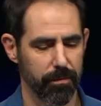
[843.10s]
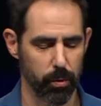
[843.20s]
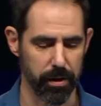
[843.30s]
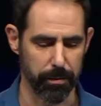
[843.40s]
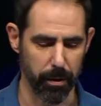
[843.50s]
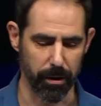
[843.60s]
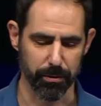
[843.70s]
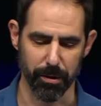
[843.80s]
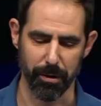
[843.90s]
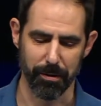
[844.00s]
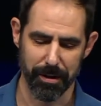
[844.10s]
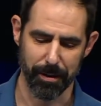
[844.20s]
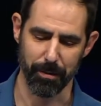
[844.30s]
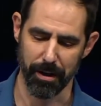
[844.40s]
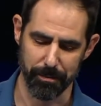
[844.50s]
Gwyneth Paltrow,
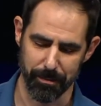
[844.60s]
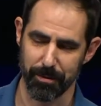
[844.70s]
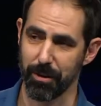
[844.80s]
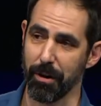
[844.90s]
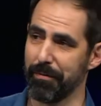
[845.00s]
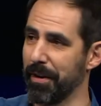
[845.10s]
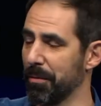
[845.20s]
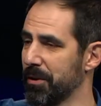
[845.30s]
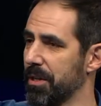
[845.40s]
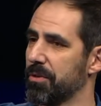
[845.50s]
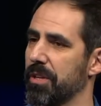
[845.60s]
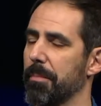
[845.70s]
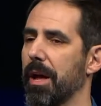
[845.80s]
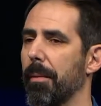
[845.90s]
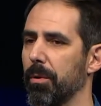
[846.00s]
I'm not sorry if anyone here is
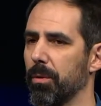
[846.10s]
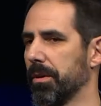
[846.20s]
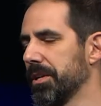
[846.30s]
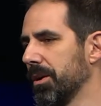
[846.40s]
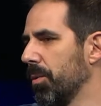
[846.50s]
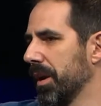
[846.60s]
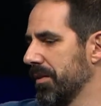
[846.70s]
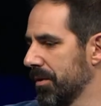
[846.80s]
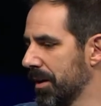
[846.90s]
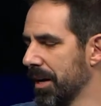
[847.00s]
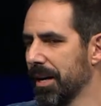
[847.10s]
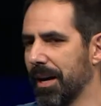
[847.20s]
named Apple or, you know, whatever,